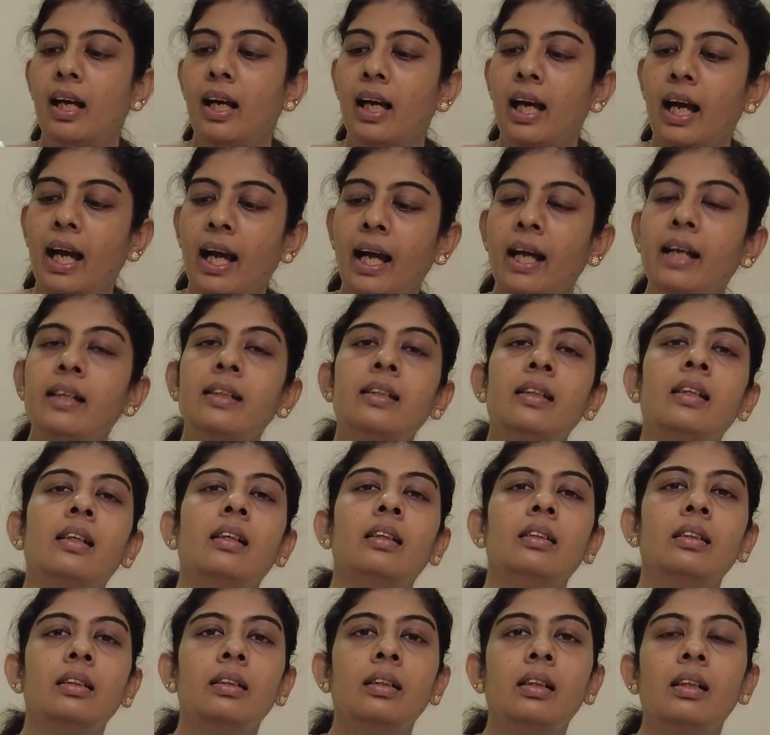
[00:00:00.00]
And
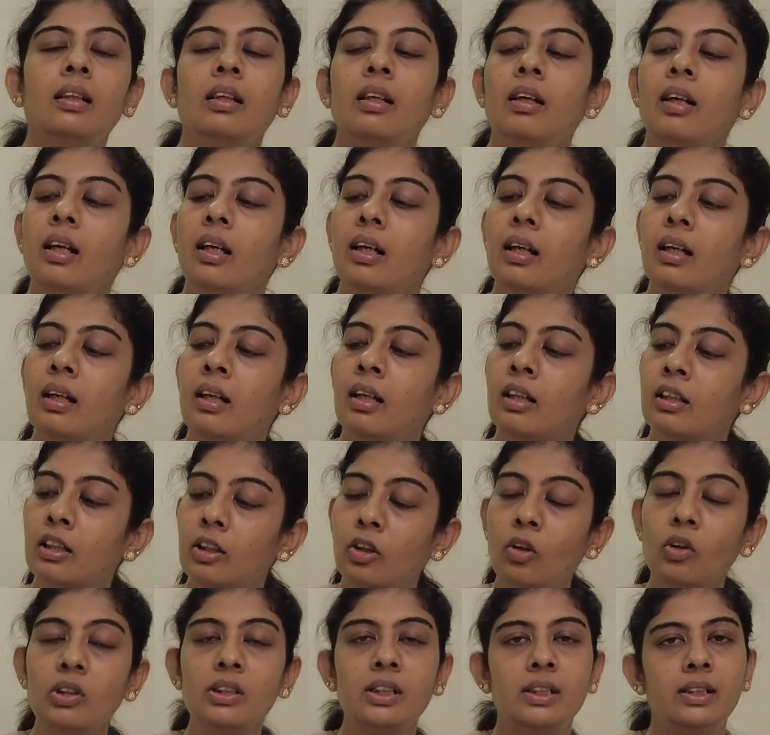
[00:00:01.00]
a
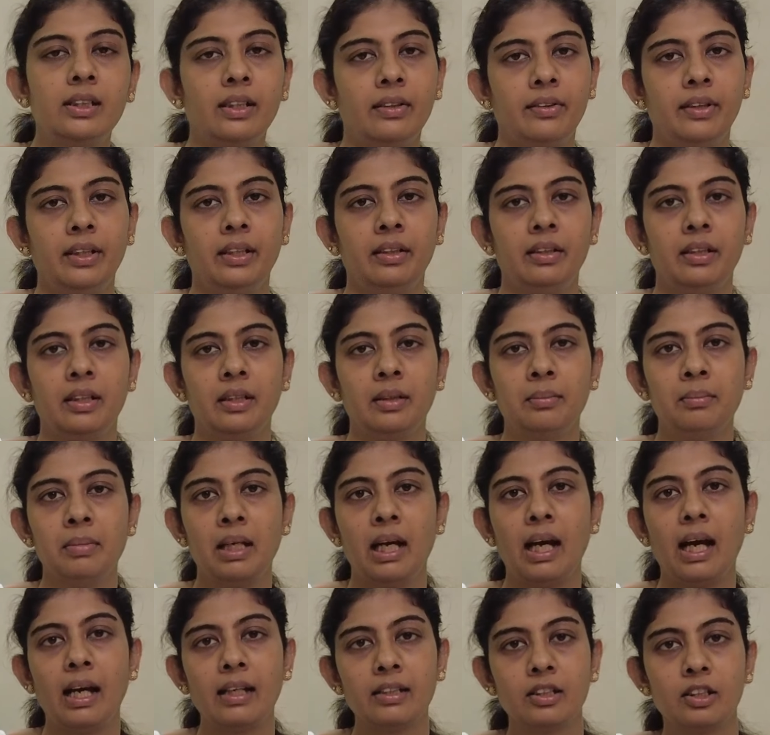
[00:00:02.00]
closed terrarium
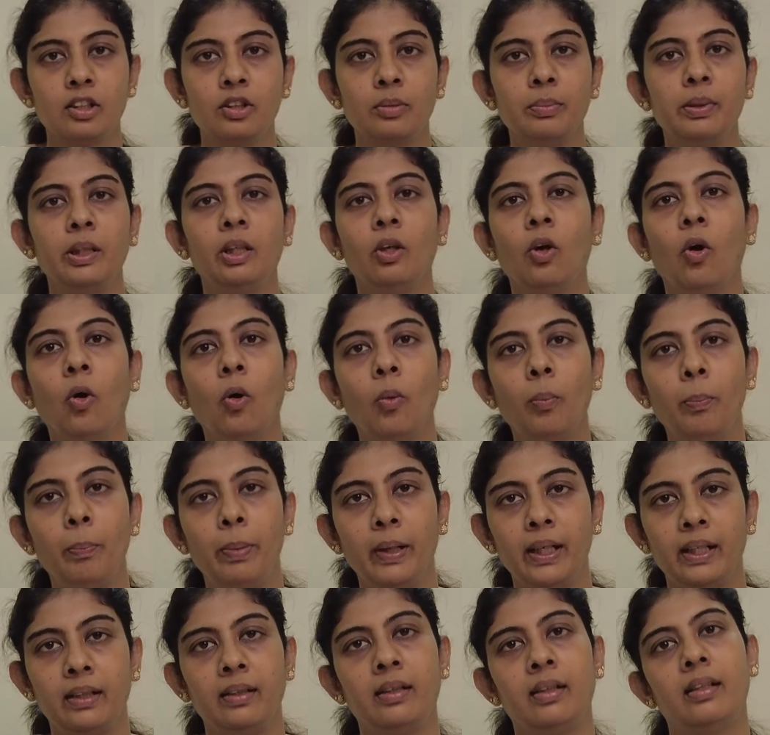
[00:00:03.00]
has to be
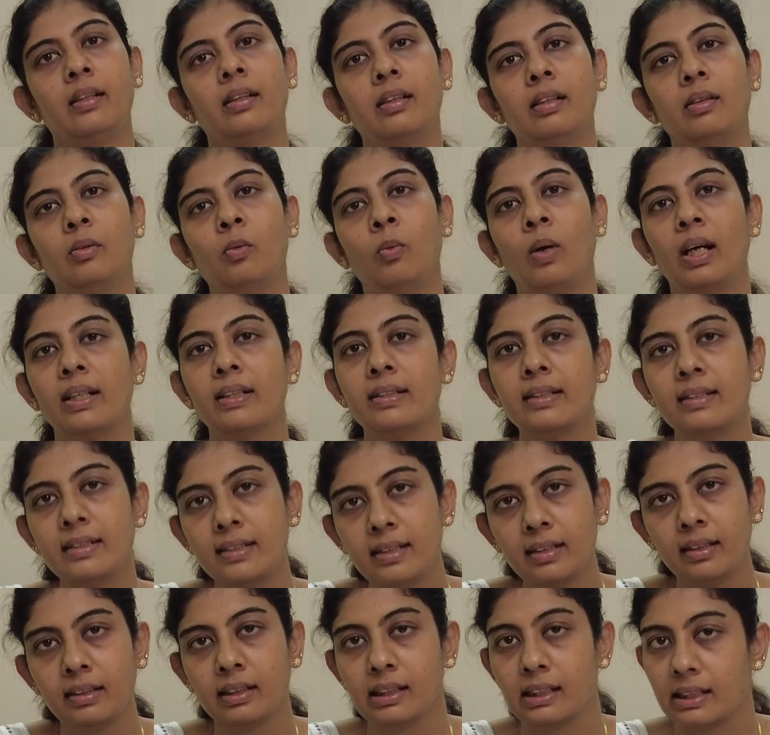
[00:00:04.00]
opened once
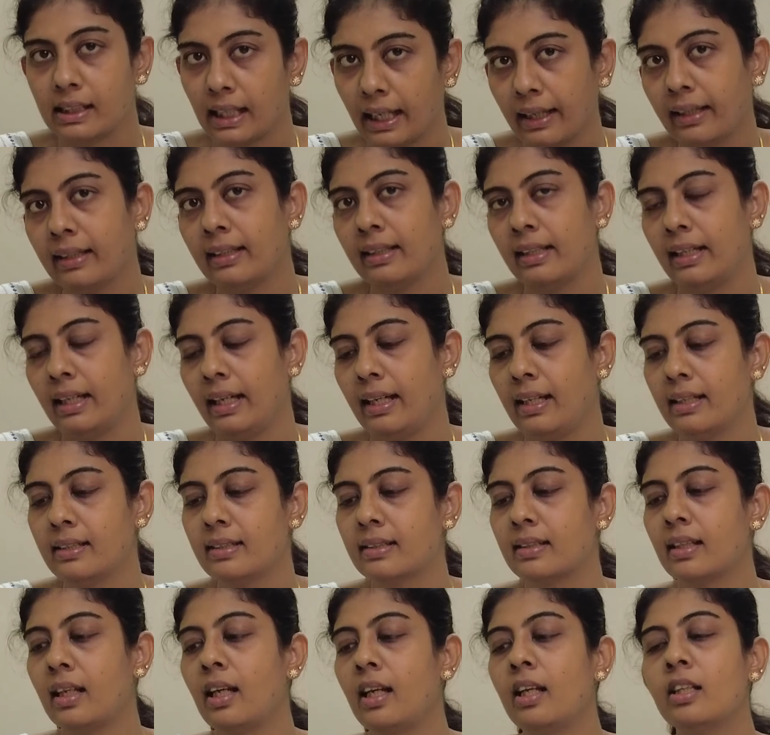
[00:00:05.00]
in 10
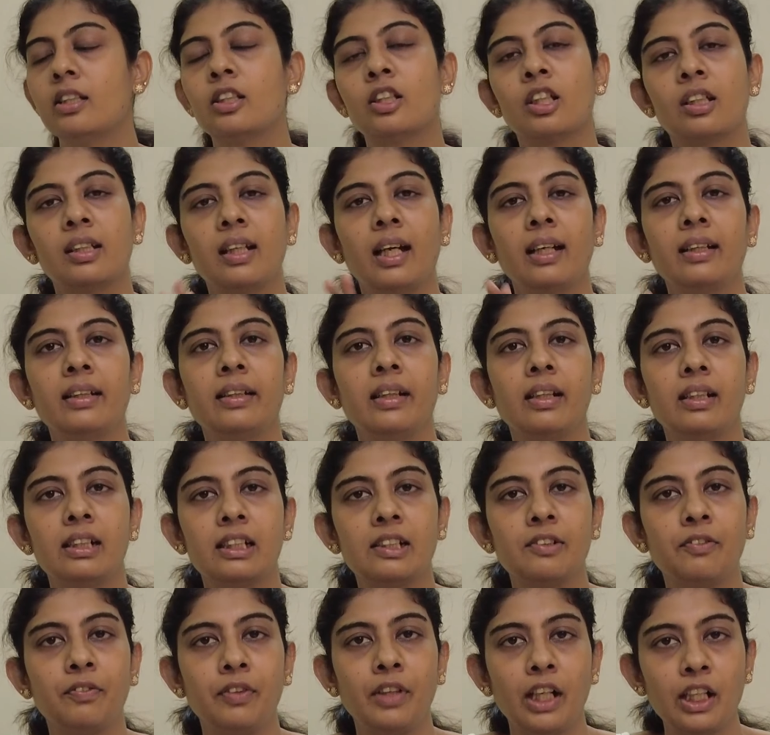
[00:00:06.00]
days so that there
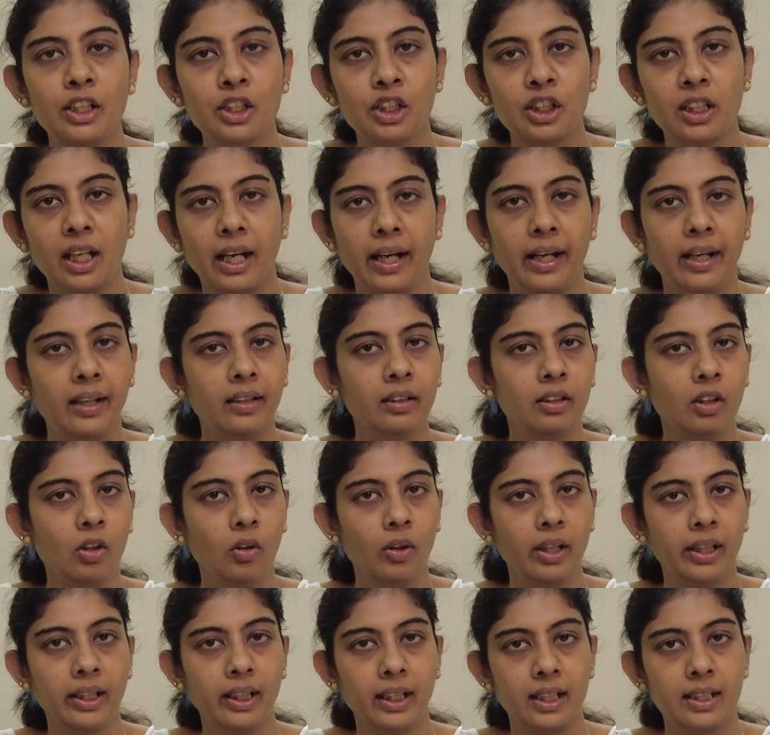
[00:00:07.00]
is fresh air
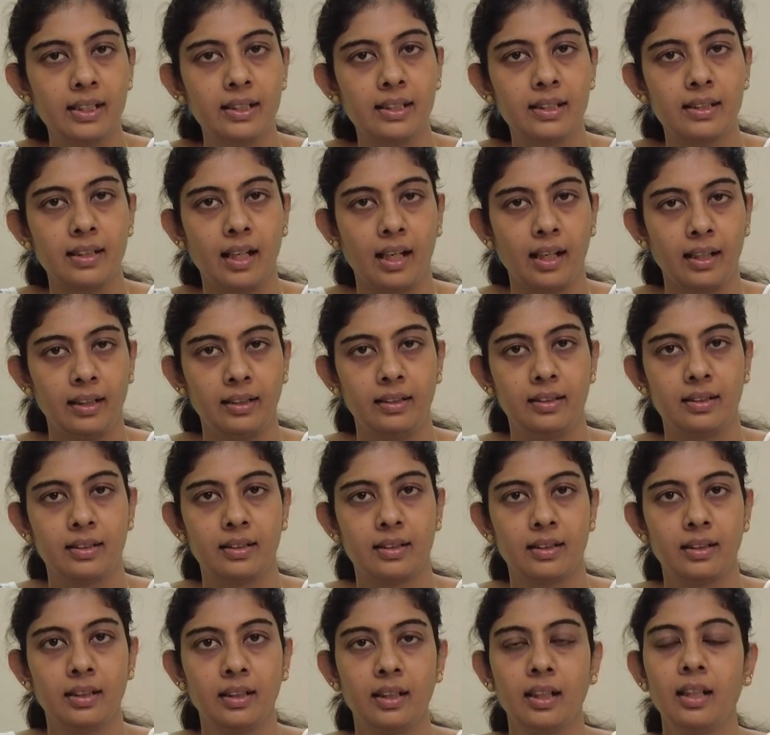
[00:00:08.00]
going inside.
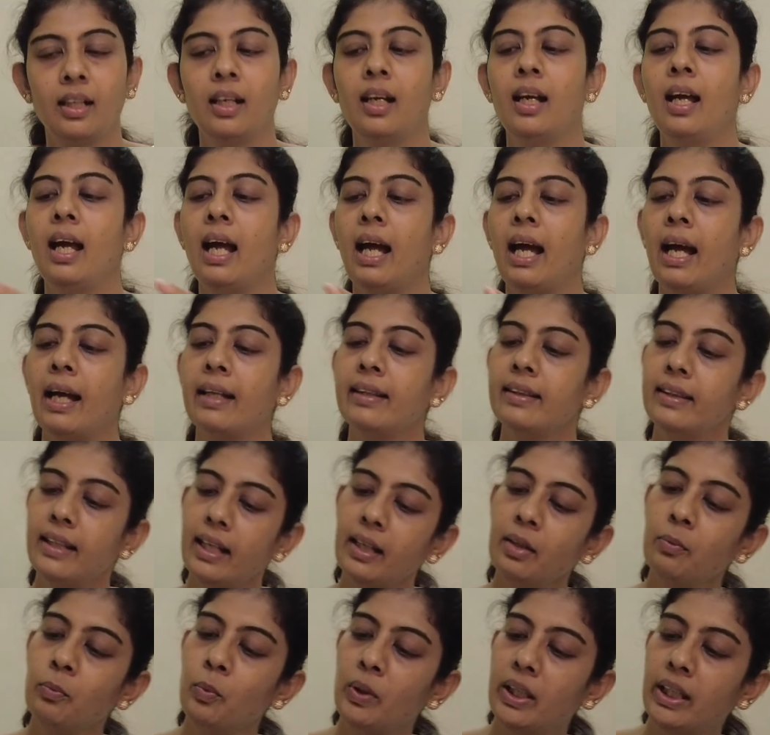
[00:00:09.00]
And
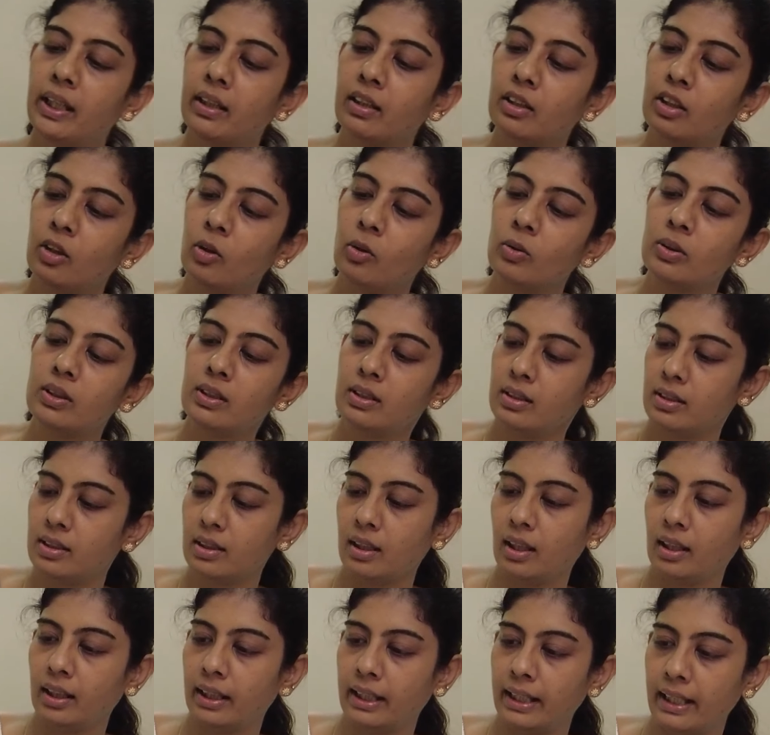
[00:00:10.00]
then we can close it
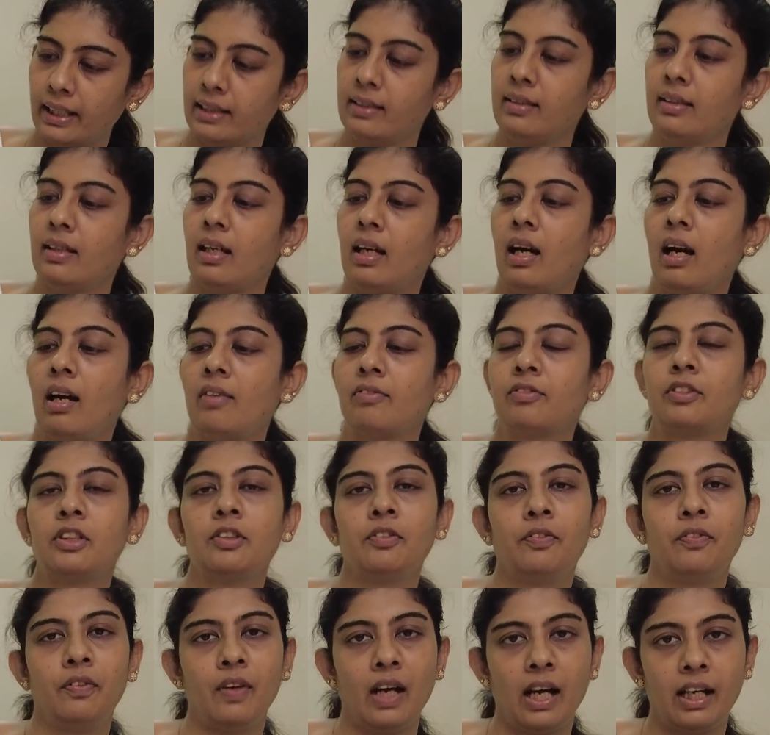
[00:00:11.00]
again after
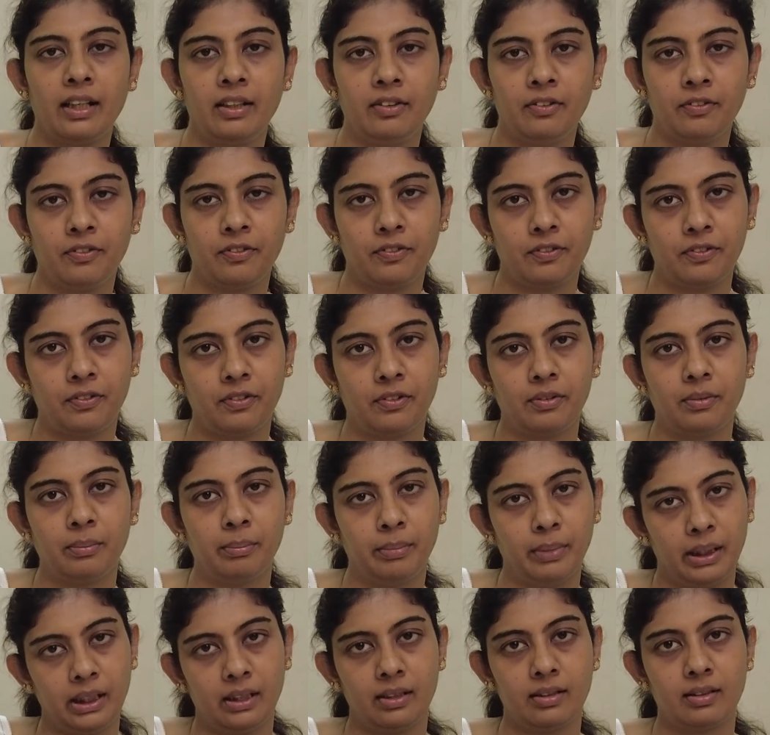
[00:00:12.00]
5
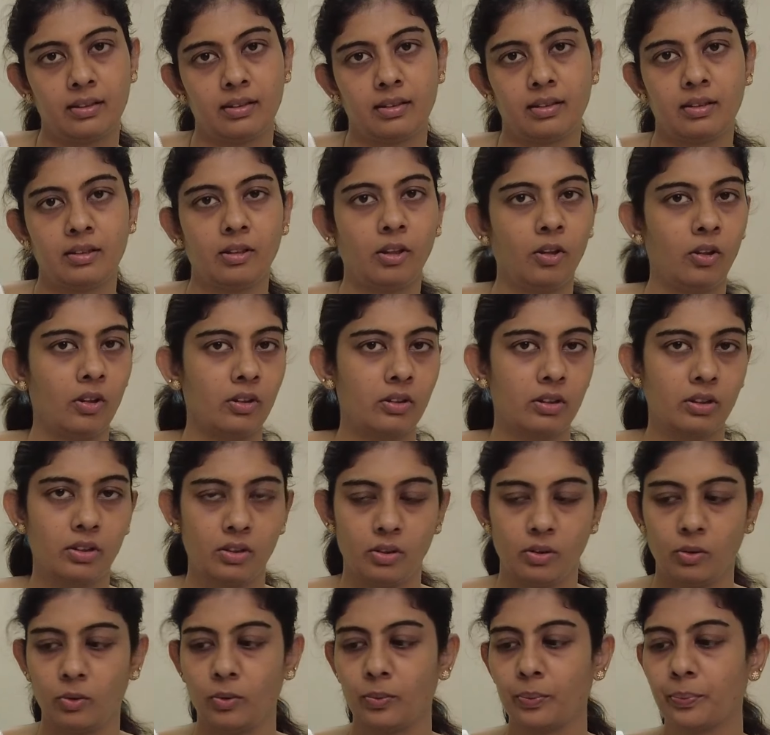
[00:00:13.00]
minutes or
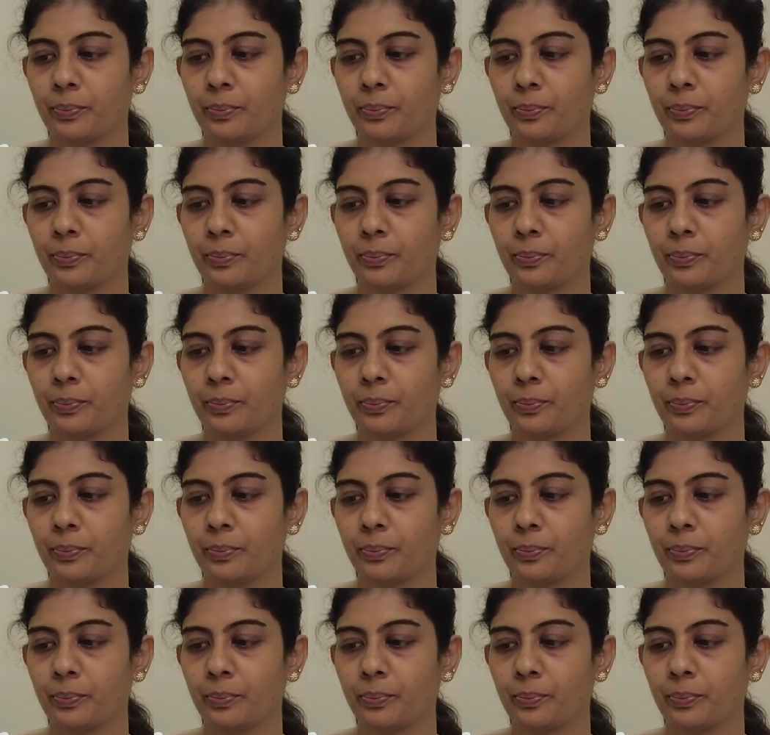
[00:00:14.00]
so.